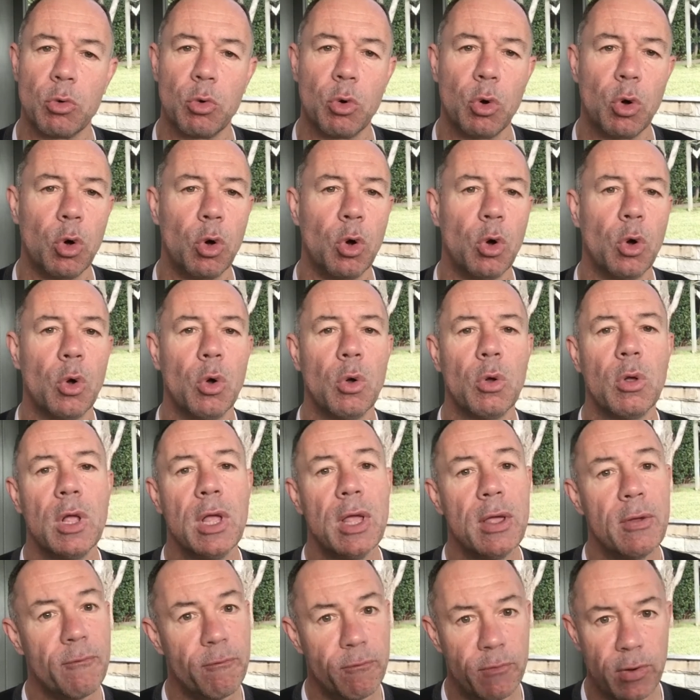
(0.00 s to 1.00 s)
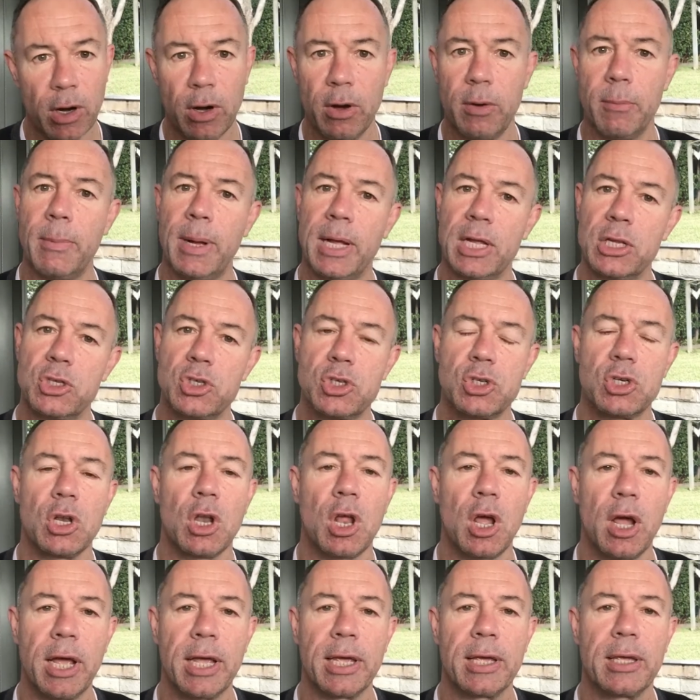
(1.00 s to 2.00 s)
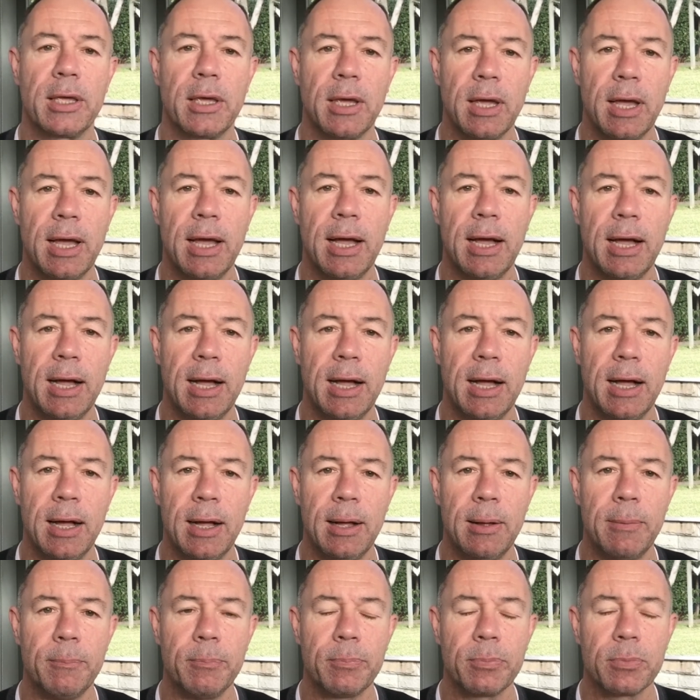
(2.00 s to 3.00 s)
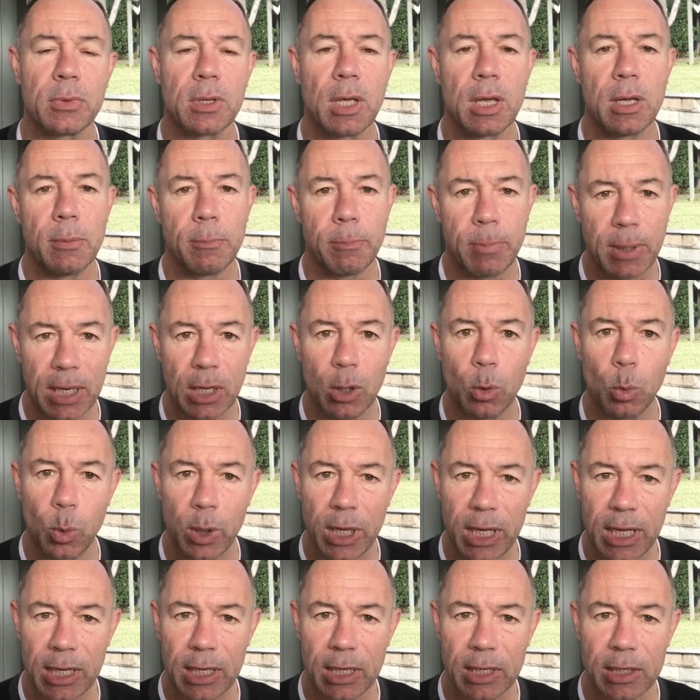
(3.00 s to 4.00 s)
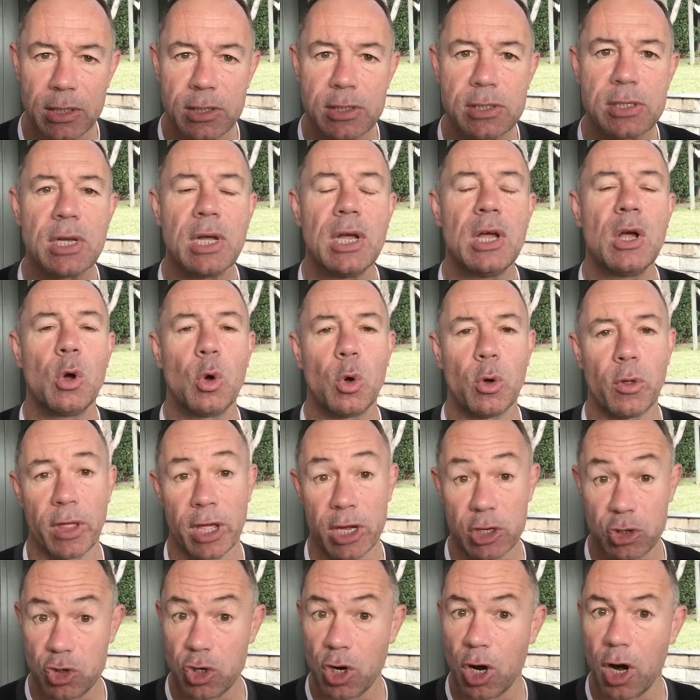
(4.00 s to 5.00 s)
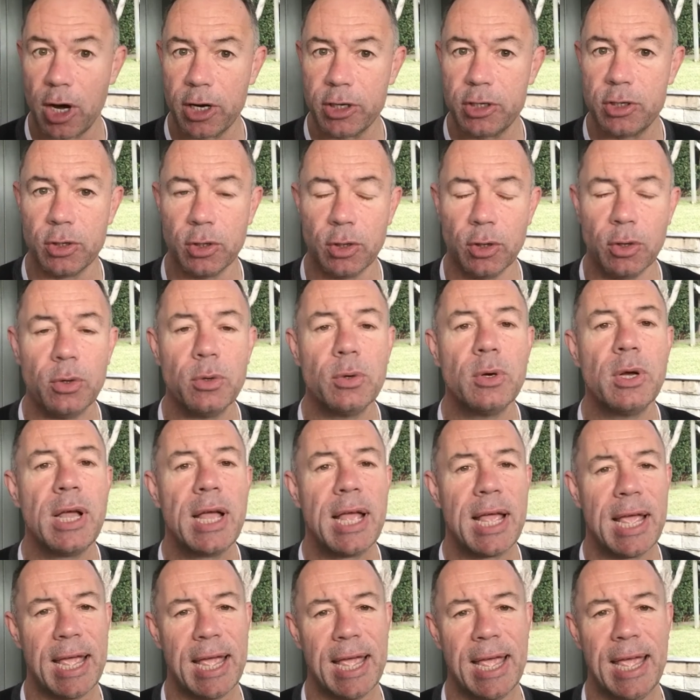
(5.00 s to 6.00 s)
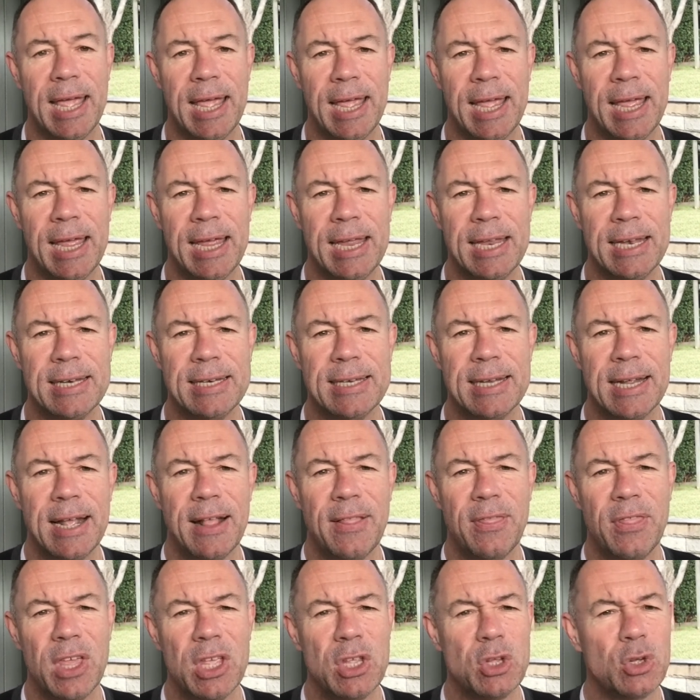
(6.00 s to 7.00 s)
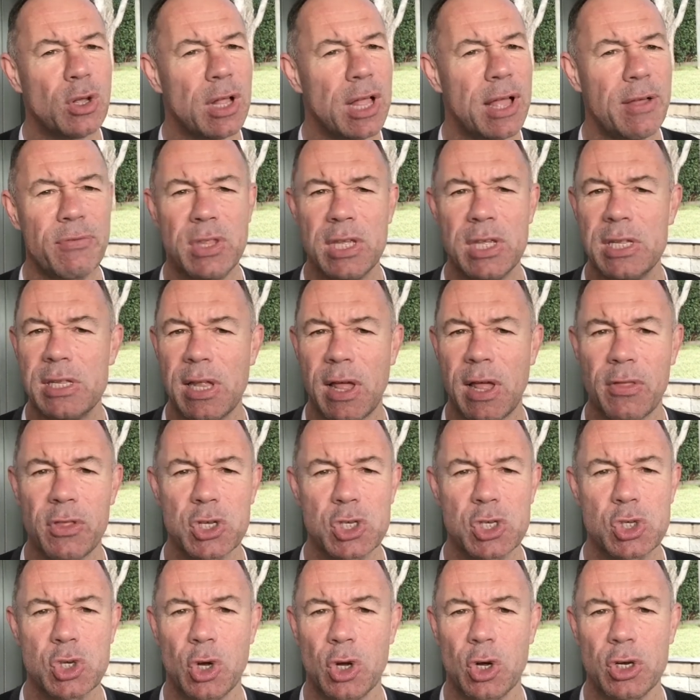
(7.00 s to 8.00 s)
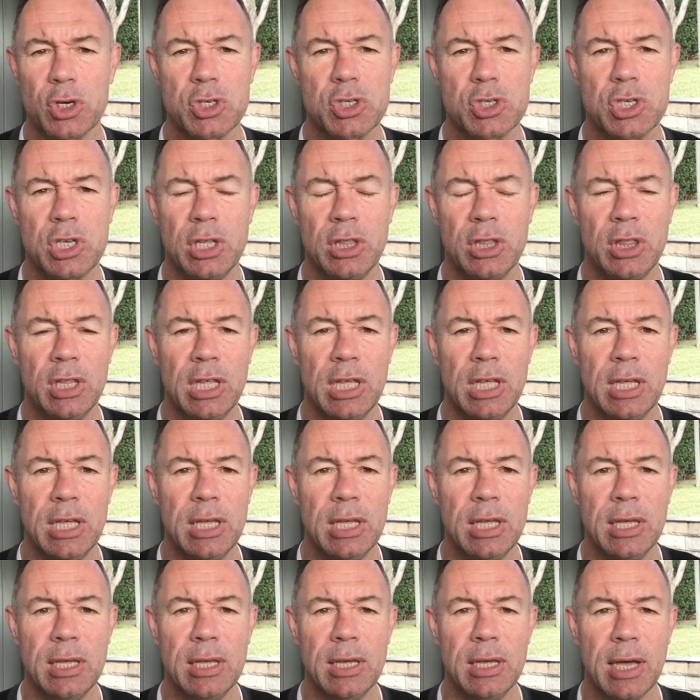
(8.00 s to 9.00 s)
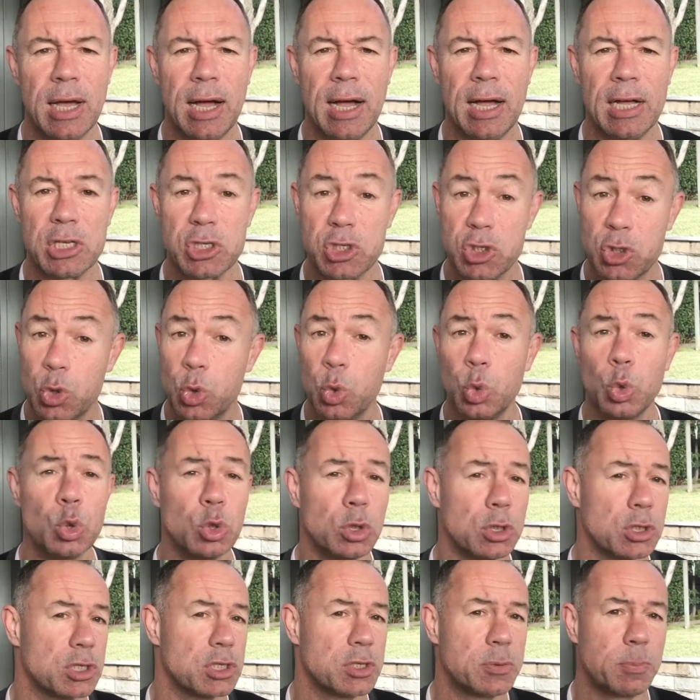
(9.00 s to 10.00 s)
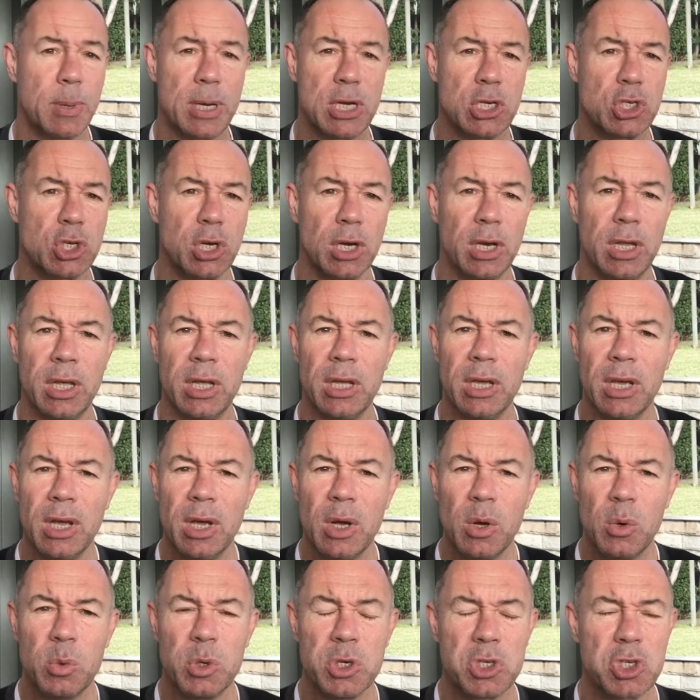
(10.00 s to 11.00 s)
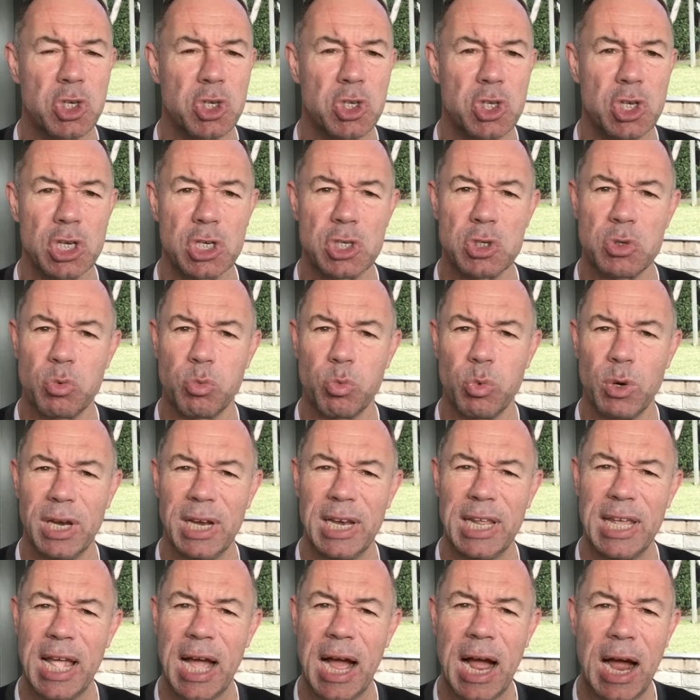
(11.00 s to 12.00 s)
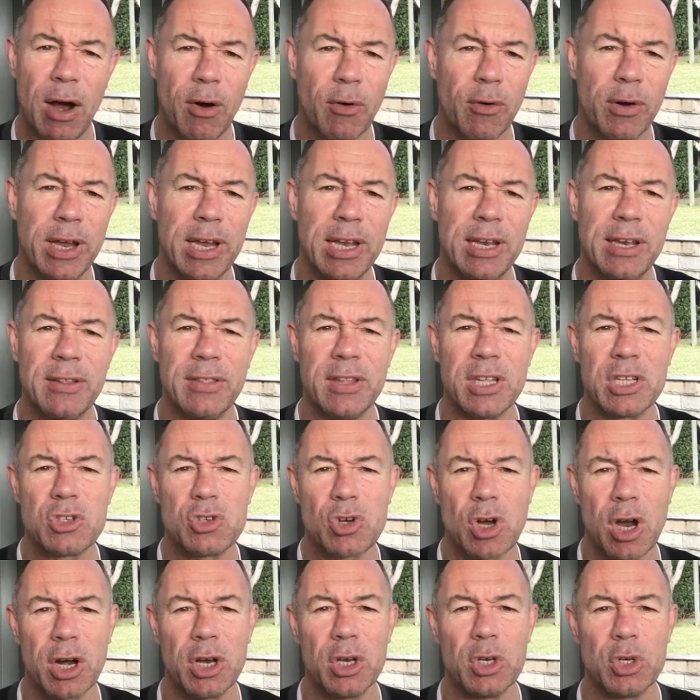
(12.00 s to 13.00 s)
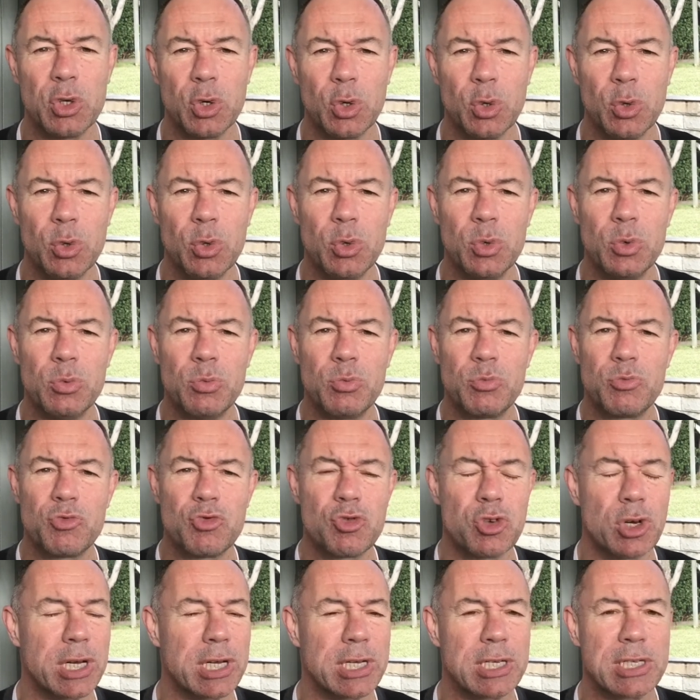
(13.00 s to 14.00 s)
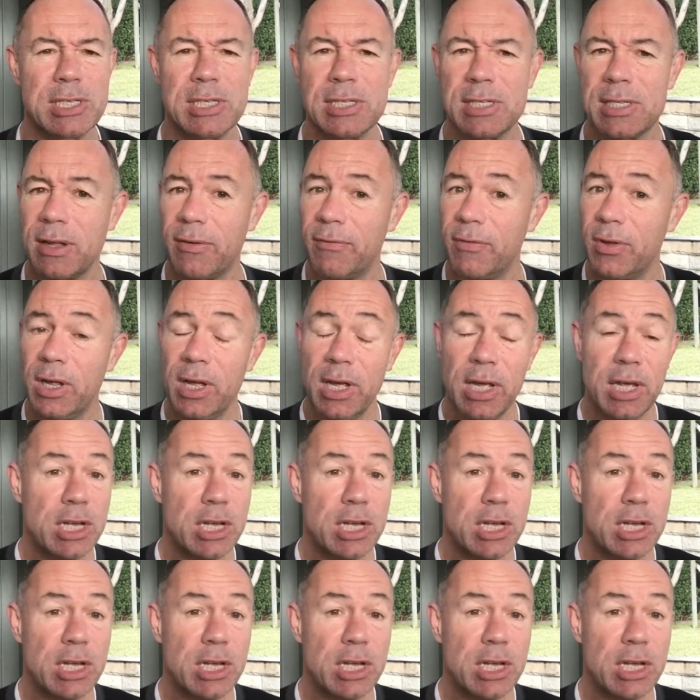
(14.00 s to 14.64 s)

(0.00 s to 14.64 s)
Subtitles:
are all very much like Peter Weir's, or they try to. And then you'll have these other shots in the school especially, which are just really hurried, and they're trying to do tricks and stuff.